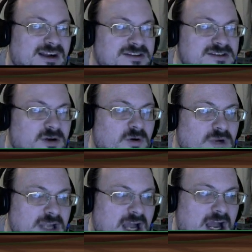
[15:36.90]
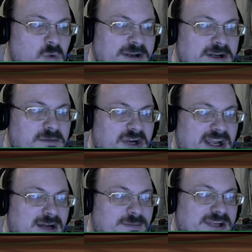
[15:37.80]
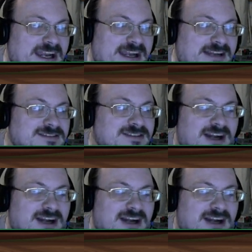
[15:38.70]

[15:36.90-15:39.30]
So I wanted to bring it up again,